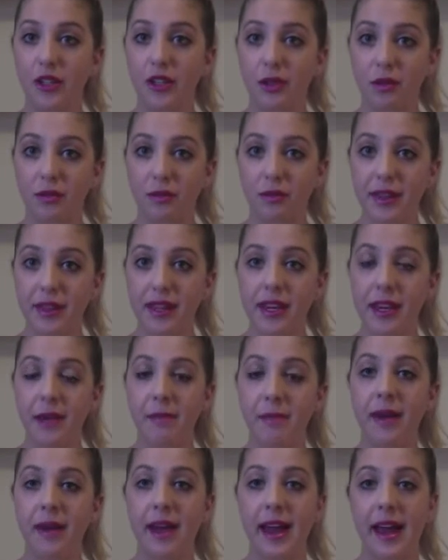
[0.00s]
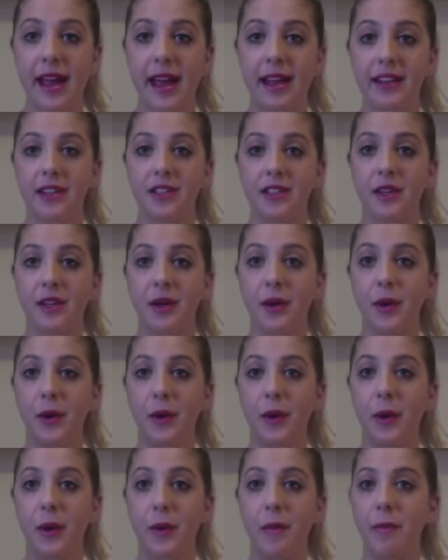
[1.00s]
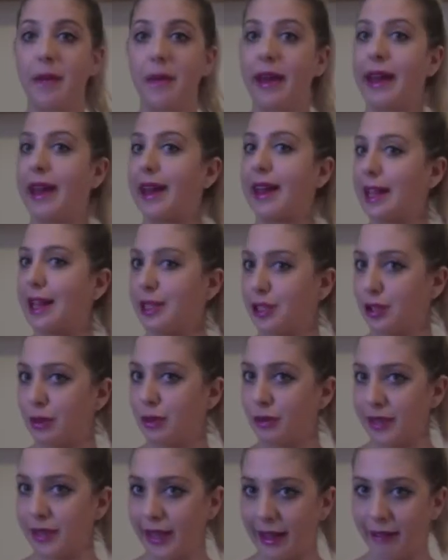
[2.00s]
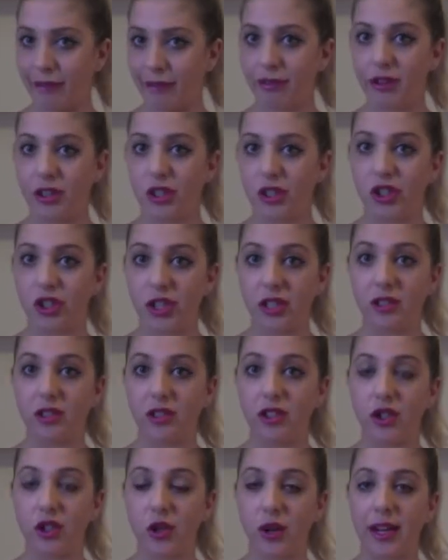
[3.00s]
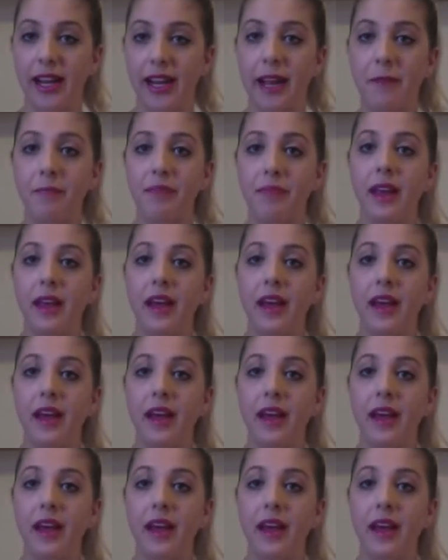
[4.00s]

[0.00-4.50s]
your rhythm and to make it less daunting for the students to join in.